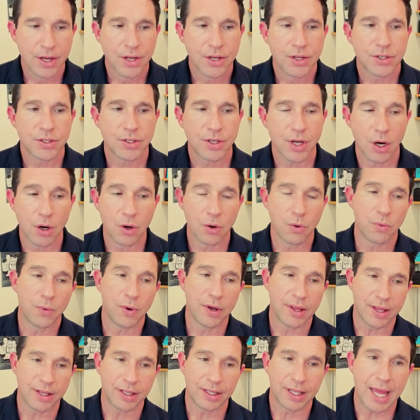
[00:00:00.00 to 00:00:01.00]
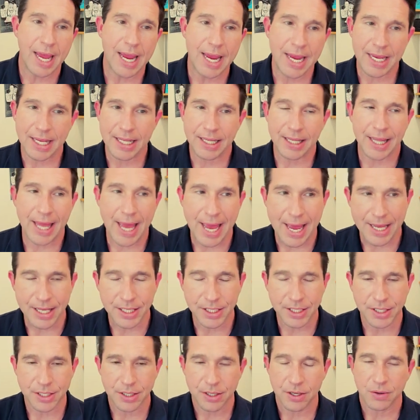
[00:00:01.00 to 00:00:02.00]
So with le and
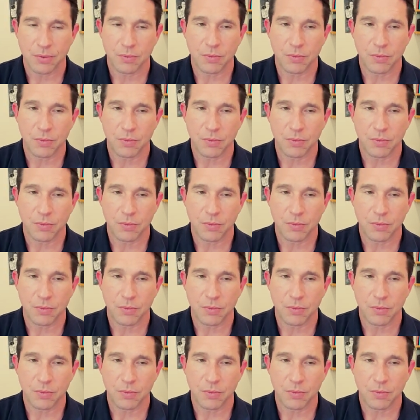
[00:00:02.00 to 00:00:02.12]
les,